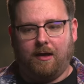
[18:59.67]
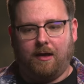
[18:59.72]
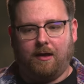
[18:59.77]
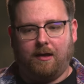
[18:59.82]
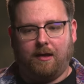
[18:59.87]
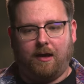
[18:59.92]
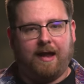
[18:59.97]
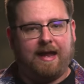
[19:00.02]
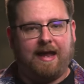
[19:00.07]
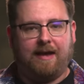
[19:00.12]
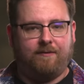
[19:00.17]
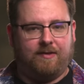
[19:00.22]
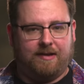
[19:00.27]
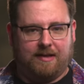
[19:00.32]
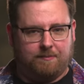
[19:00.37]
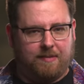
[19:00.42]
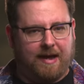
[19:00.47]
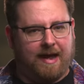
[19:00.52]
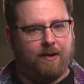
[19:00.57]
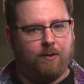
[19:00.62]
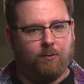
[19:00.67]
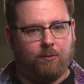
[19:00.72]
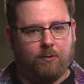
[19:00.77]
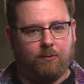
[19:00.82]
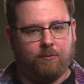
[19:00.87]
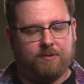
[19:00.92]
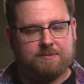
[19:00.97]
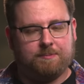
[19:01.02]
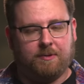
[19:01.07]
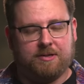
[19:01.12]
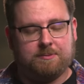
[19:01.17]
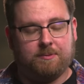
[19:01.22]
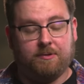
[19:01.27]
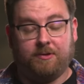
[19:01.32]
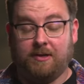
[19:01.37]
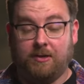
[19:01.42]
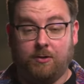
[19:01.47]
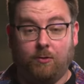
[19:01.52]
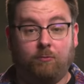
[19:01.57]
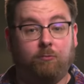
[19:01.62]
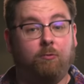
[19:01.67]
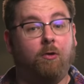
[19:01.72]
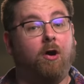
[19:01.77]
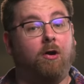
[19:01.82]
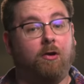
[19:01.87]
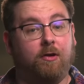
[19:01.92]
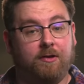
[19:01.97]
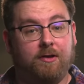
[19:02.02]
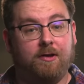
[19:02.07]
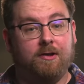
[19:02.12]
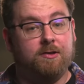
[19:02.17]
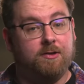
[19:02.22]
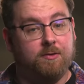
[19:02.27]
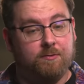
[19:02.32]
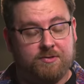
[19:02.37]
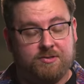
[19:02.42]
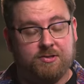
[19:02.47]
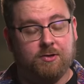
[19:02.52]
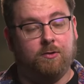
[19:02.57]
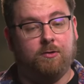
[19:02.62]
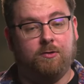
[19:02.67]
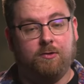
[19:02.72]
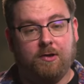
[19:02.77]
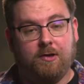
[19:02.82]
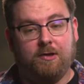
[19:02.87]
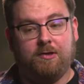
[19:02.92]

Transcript: I have any power or responsibility, you're wrong, you do.